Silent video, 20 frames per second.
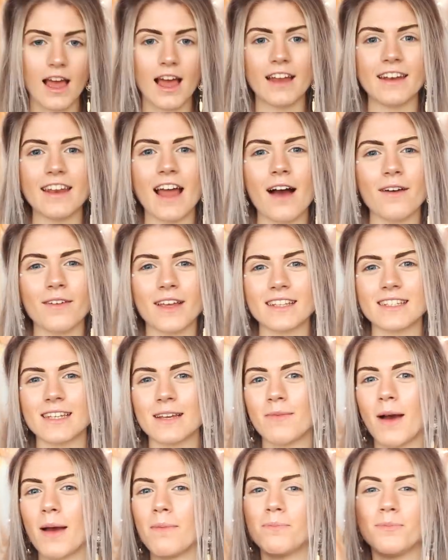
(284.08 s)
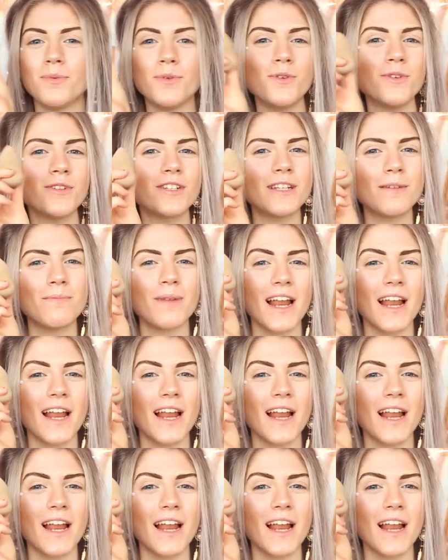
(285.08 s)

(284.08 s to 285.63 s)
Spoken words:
And now I'm getting my beauty